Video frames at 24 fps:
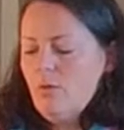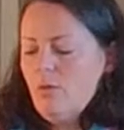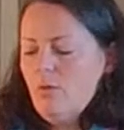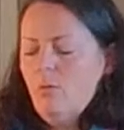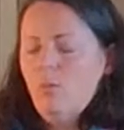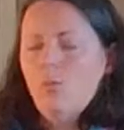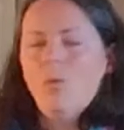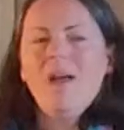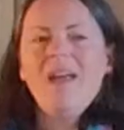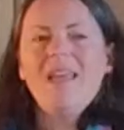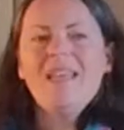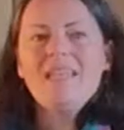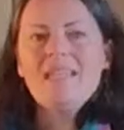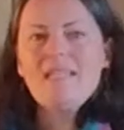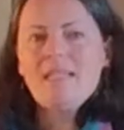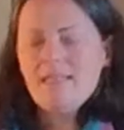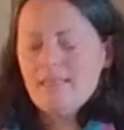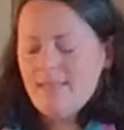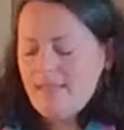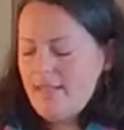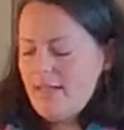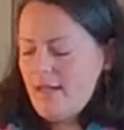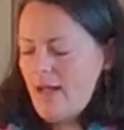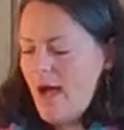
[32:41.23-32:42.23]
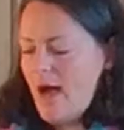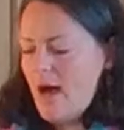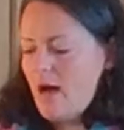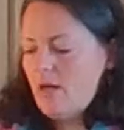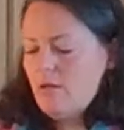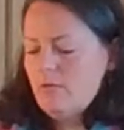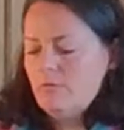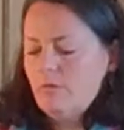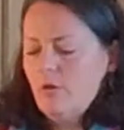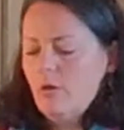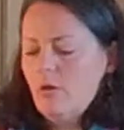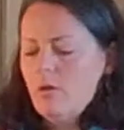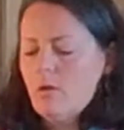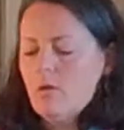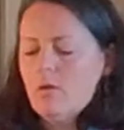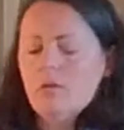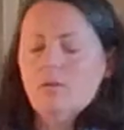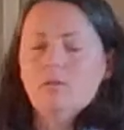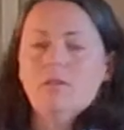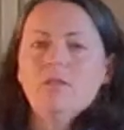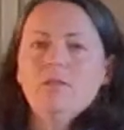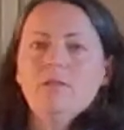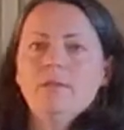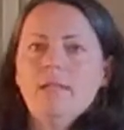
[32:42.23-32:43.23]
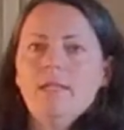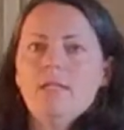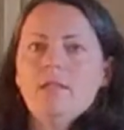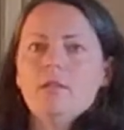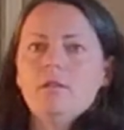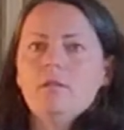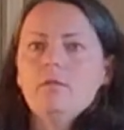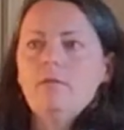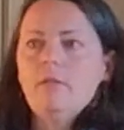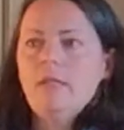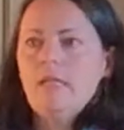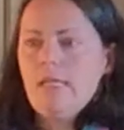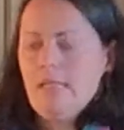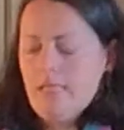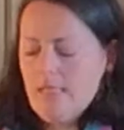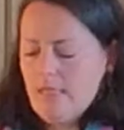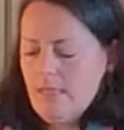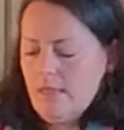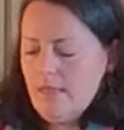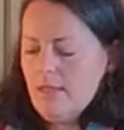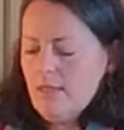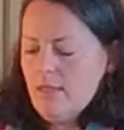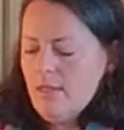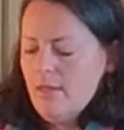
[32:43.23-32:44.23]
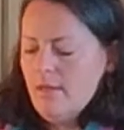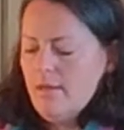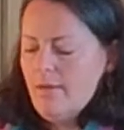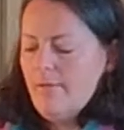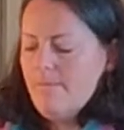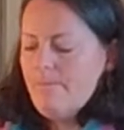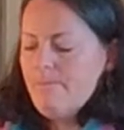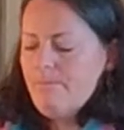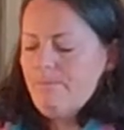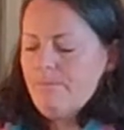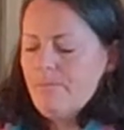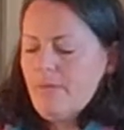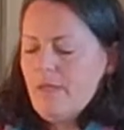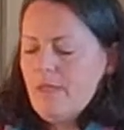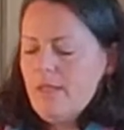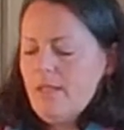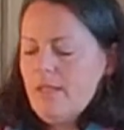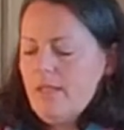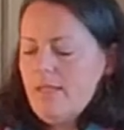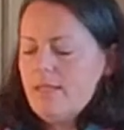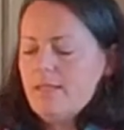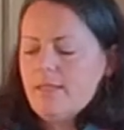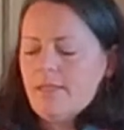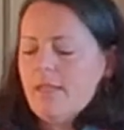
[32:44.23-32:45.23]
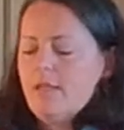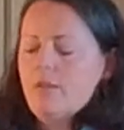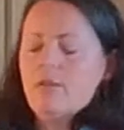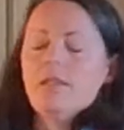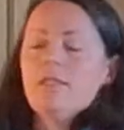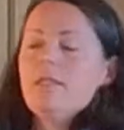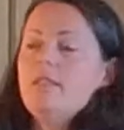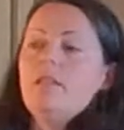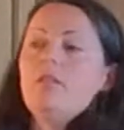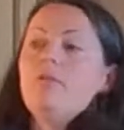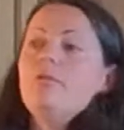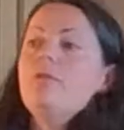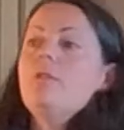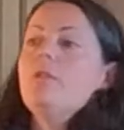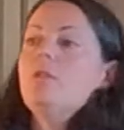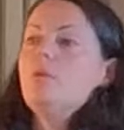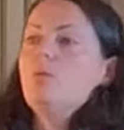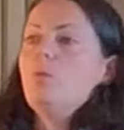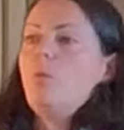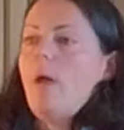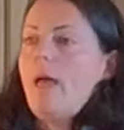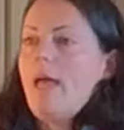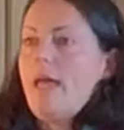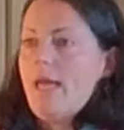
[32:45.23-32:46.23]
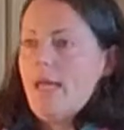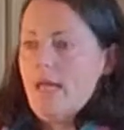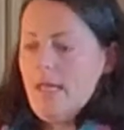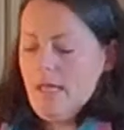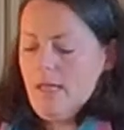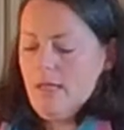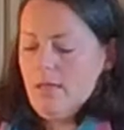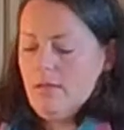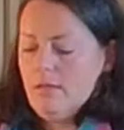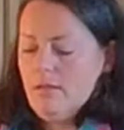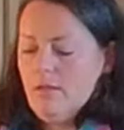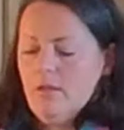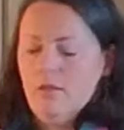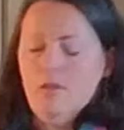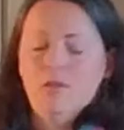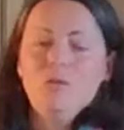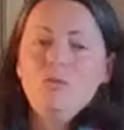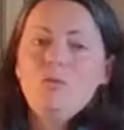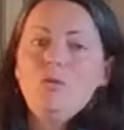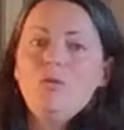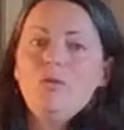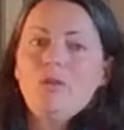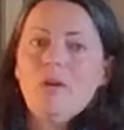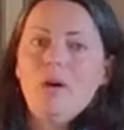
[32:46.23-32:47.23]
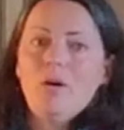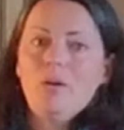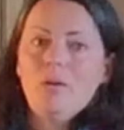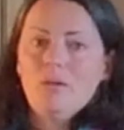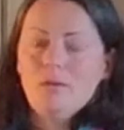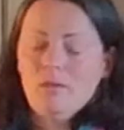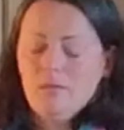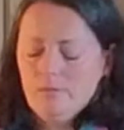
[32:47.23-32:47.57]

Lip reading: When is it our role to intervene? Is there a different way to do so?